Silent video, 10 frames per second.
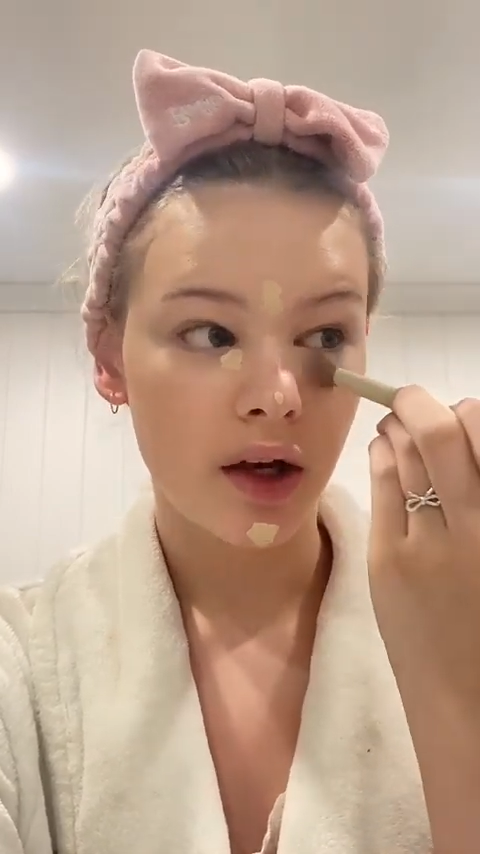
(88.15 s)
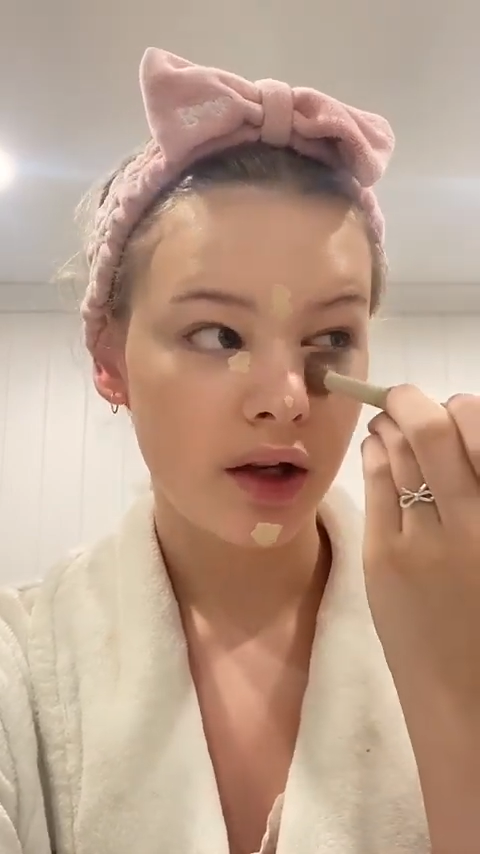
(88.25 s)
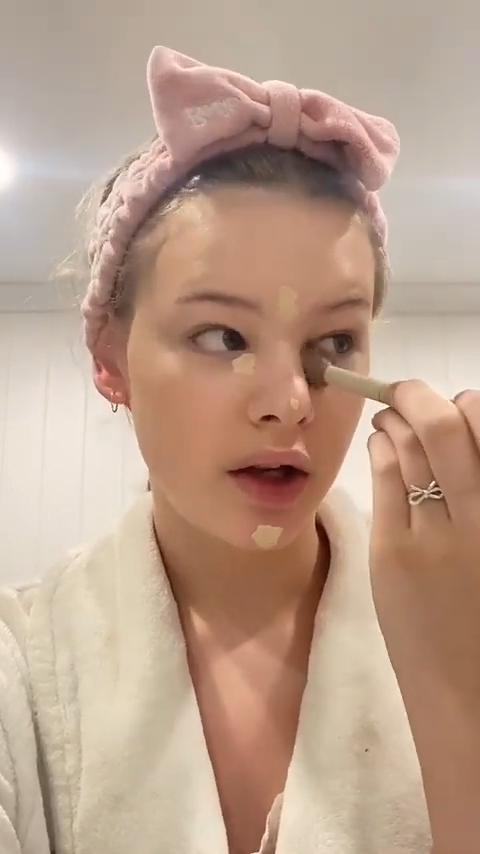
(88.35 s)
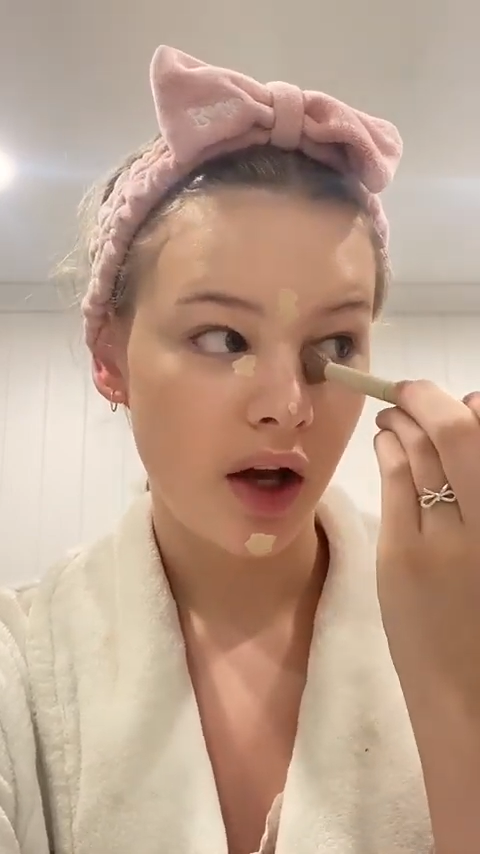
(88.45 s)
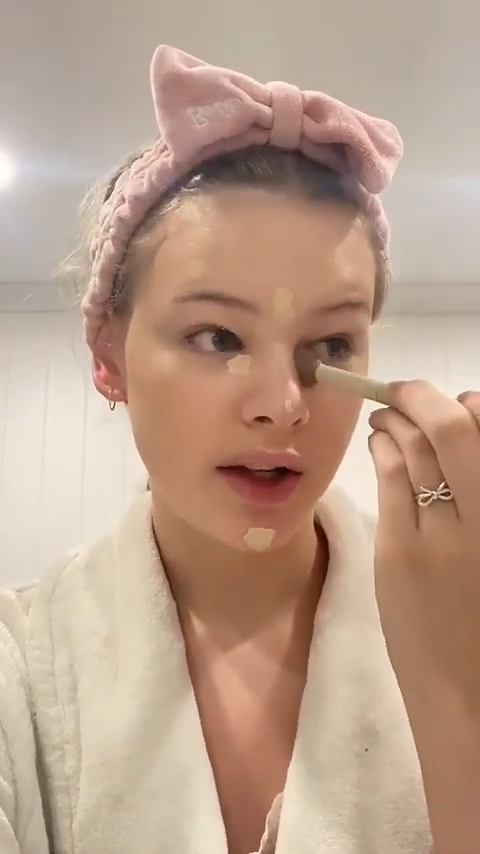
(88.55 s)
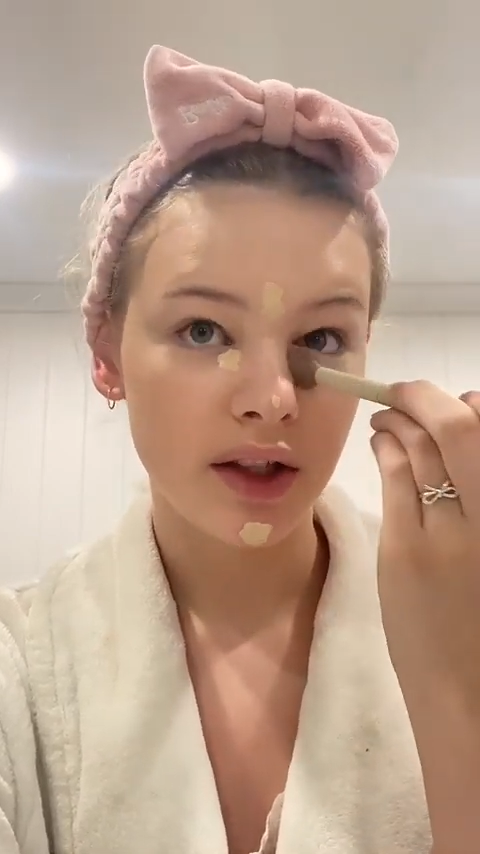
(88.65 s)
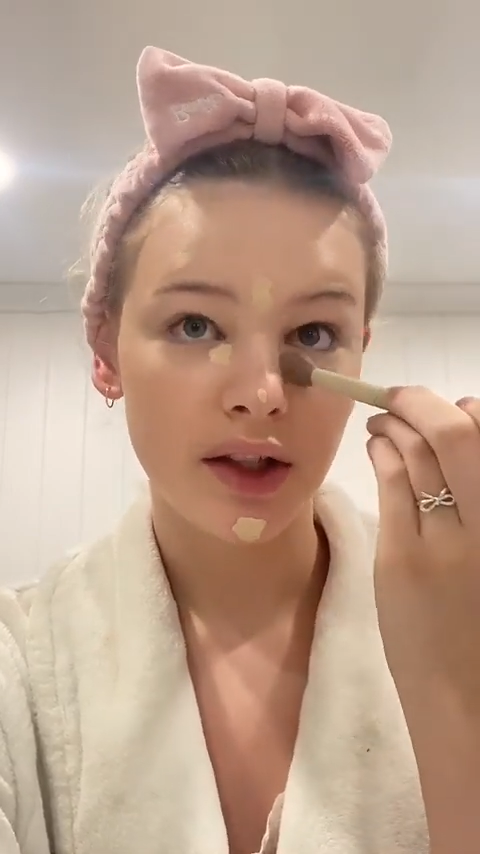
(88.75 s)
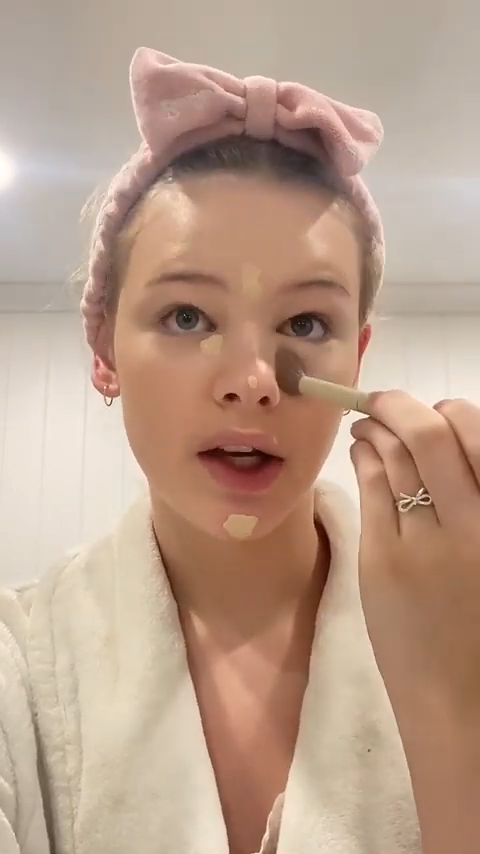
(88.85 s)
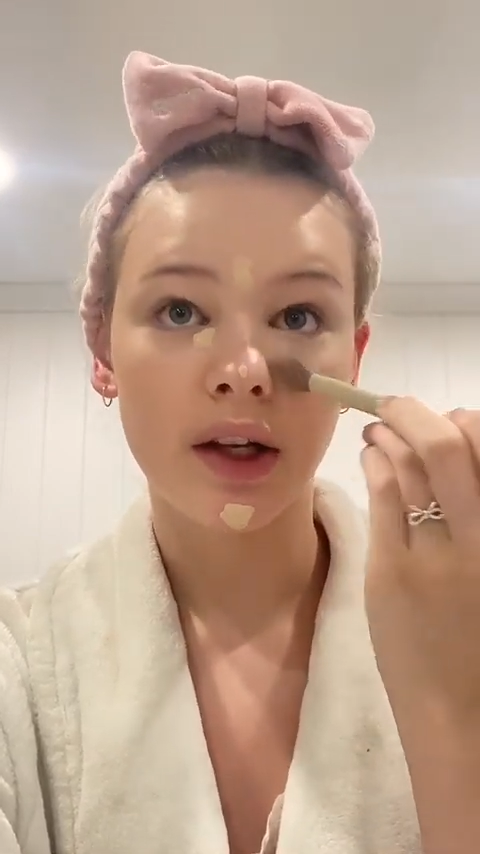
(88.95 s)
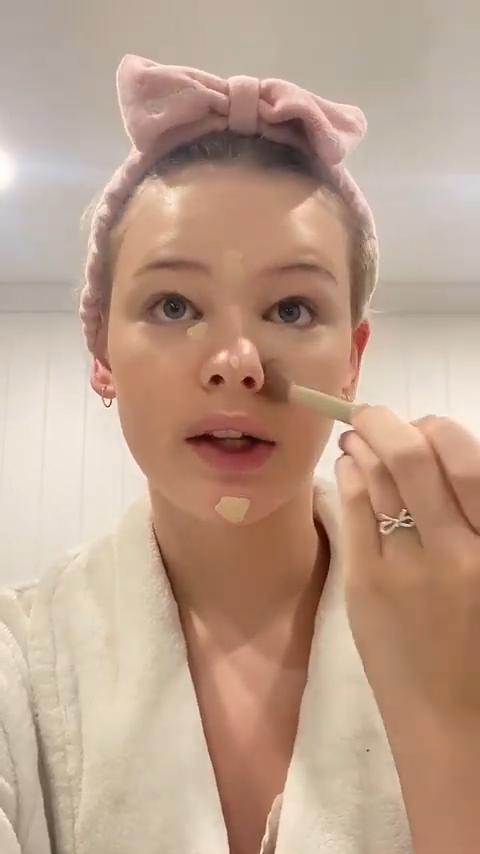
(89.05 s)
9 to
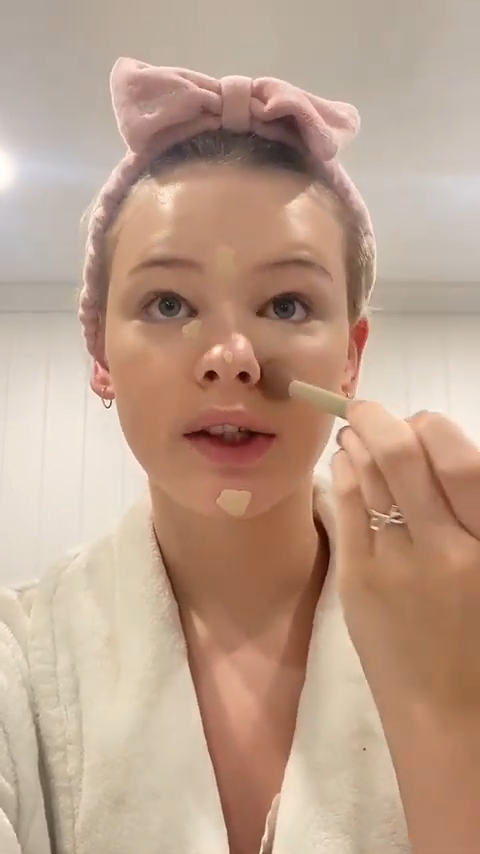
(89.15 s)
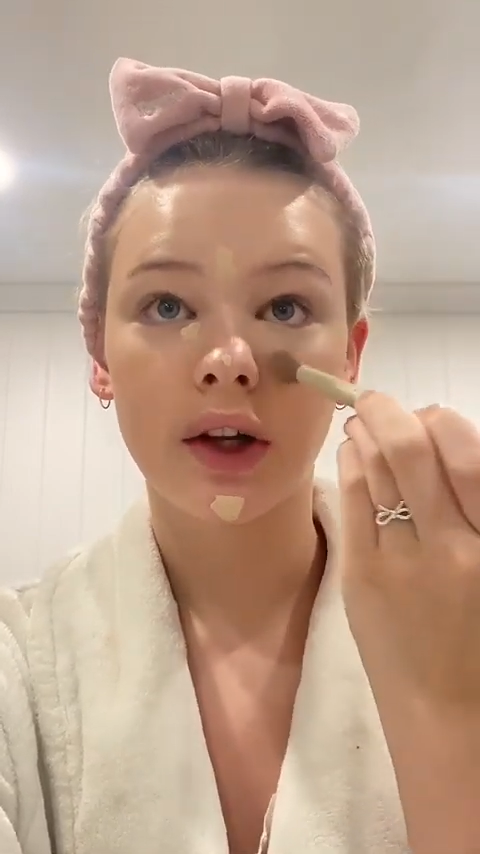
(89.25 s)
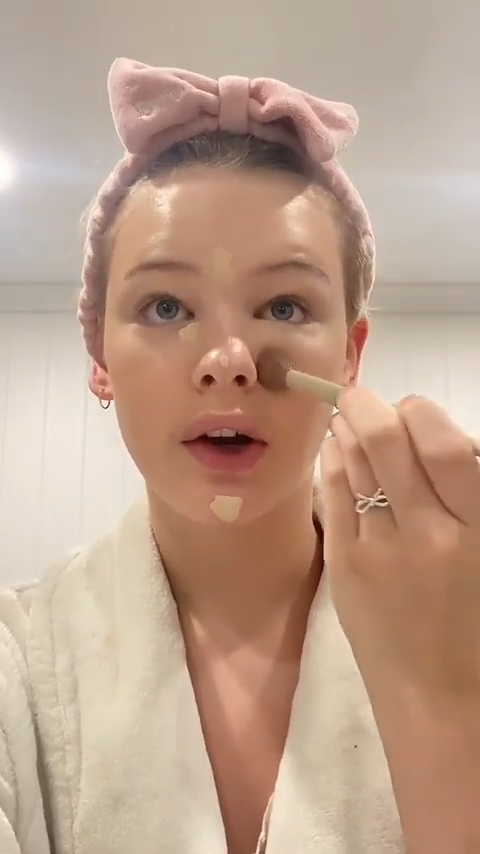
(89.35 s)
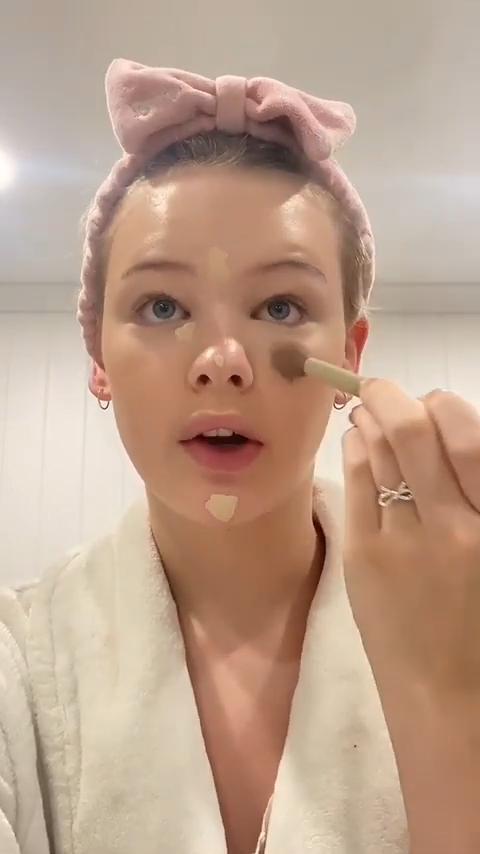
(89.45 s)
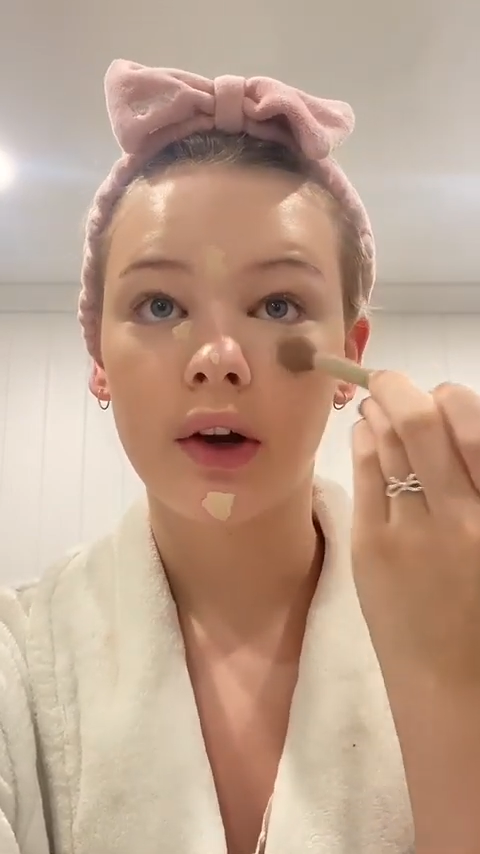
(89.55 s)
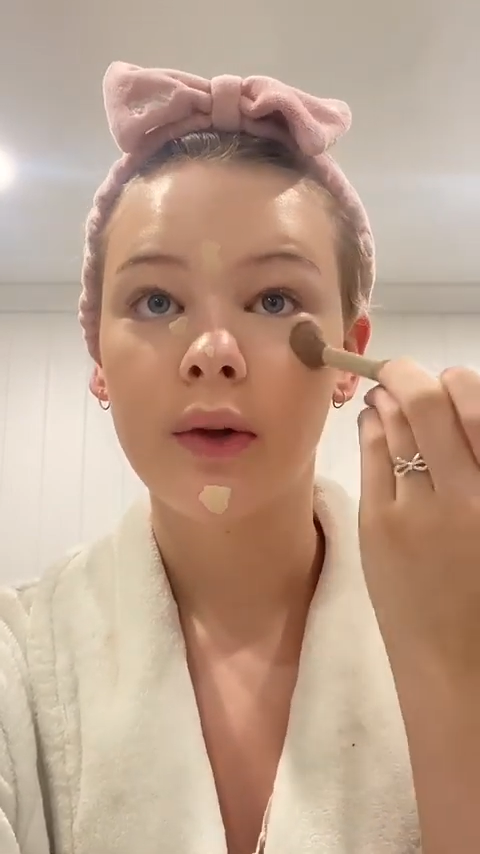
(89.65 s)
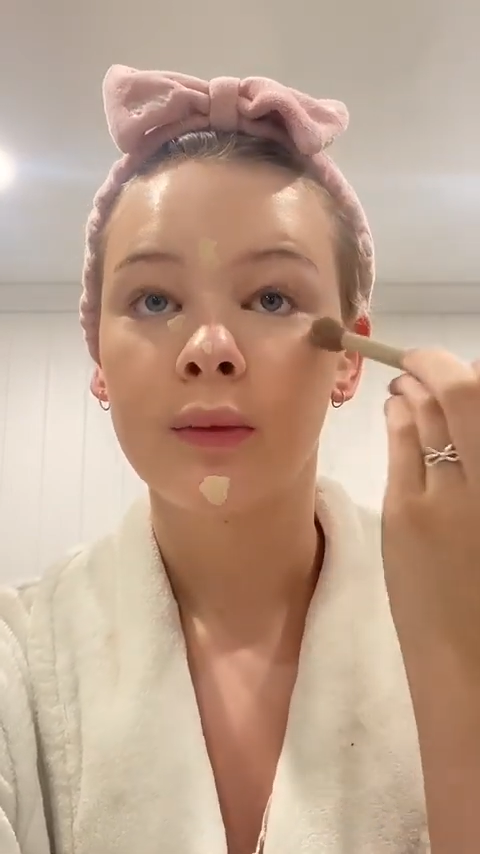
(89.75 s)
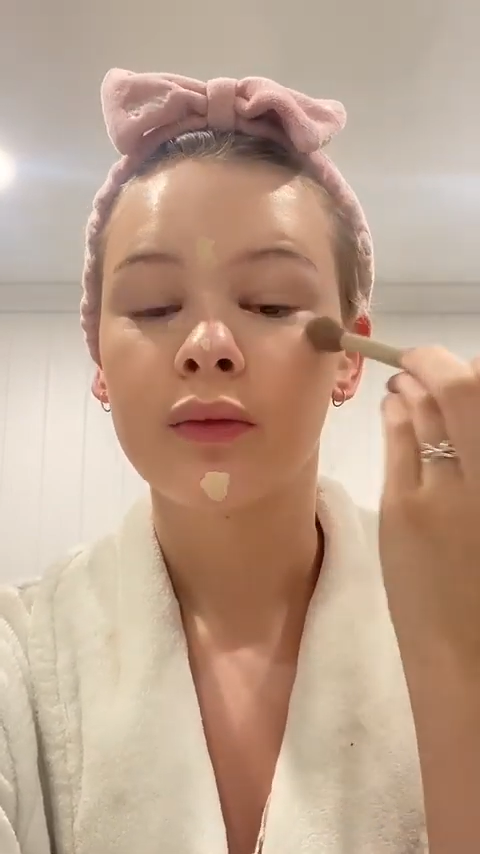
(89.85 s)
10 years ago,